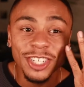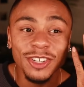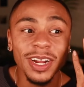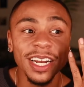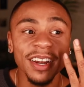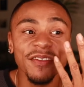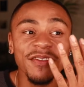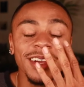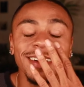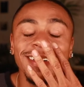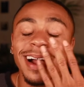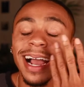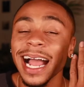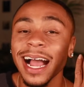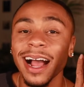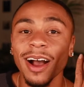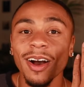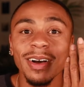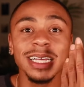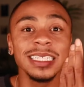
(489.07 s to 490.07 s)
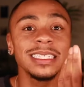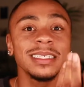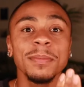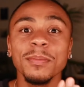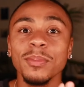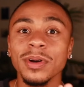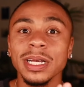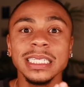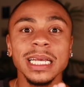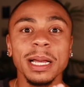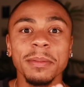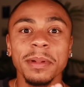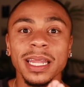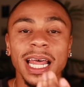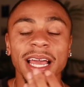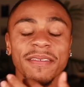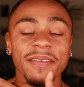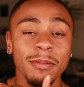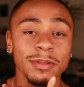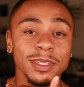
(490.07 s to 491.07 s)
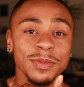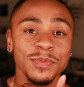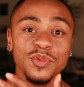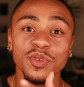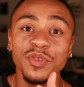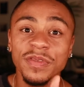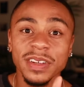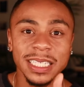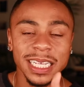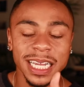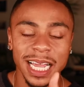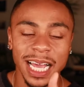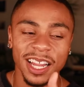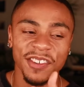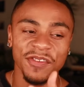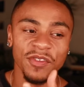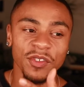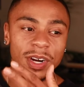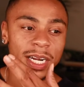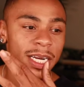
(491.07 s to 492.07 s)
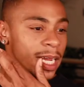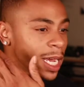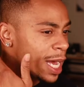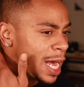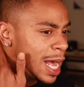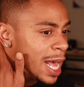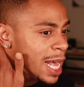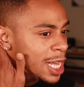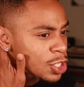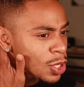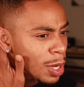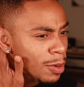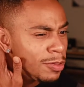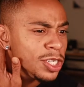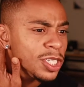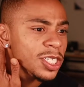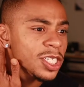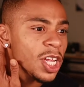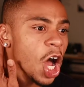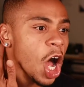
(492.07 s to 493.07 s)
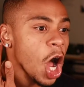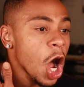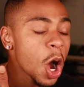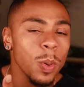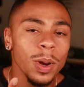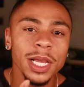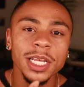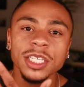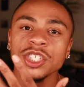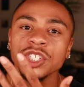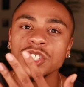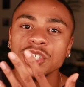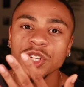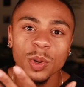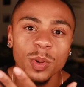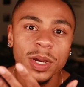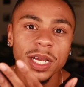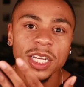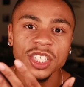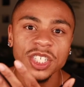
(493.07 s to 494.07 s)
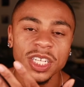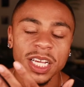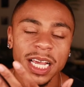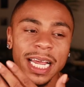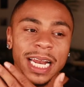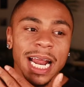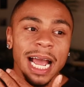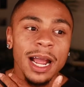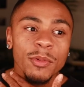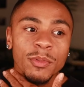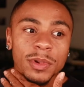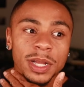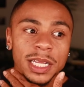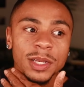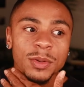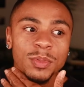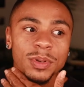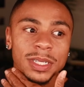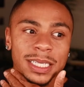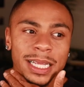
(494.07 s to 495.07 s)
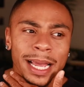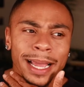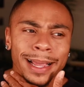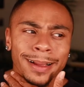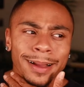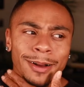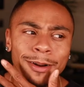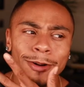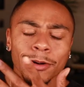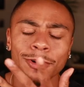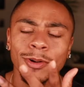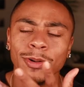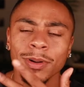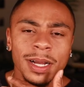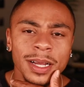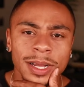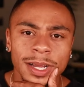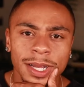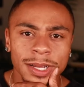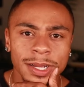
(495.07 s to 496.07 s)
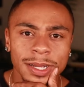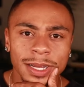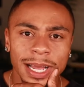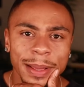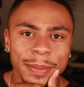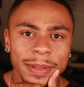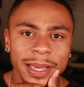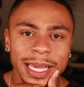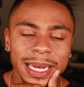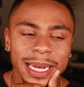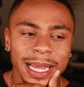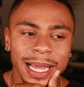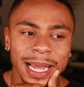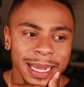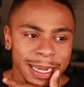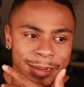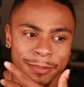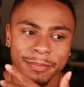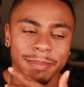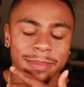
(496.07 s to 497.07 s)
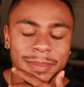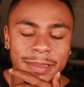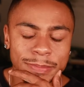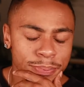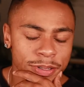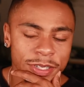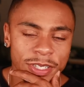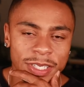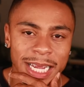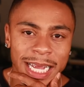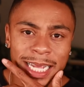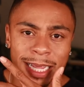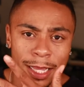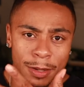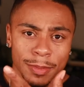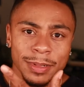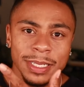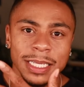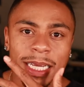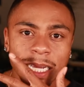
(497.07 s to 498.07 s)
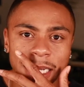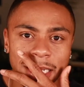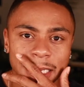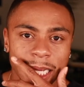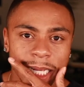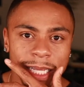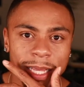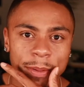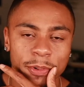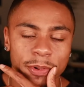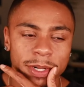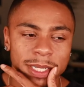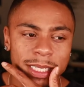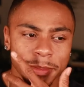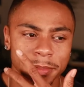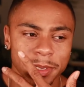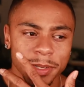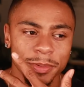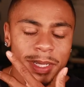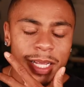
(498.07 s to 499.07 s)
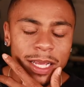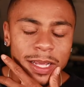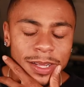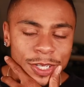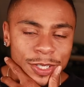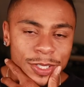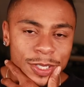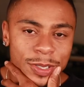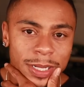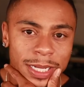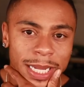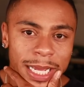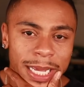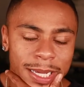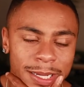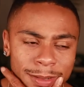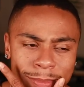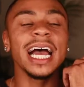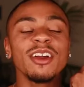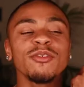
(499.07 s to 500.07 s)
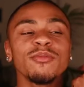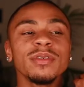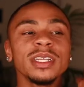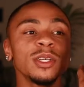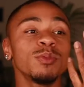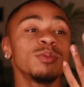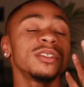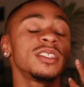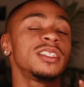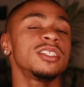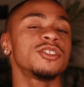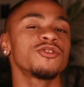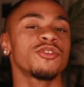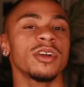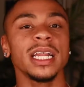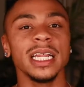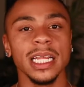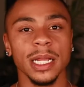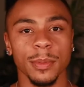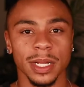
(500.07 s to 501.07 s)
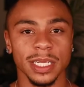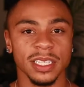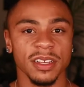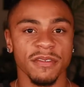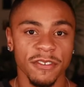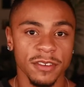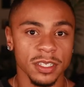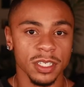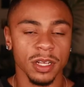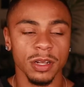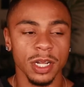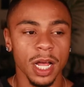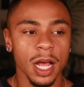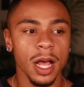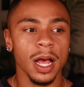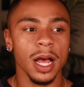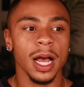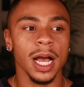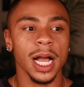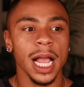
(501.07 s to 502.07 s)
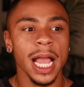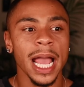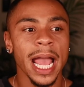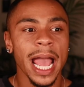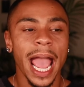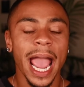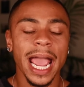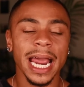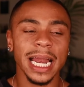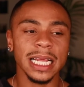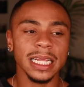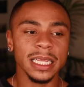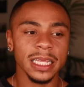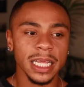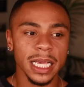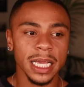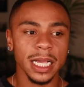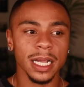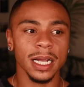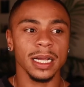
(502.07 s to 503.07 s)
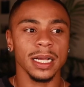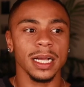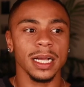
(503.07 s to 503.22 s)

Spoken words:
trying to figure out how at some point in time in life I was moving to California. So I was just always doing shit. And I really was like, oh, I mean, I thought I was lazy at that point. I was like, what the hell are you doing? Like, I really was discrediting myself for so long. And I think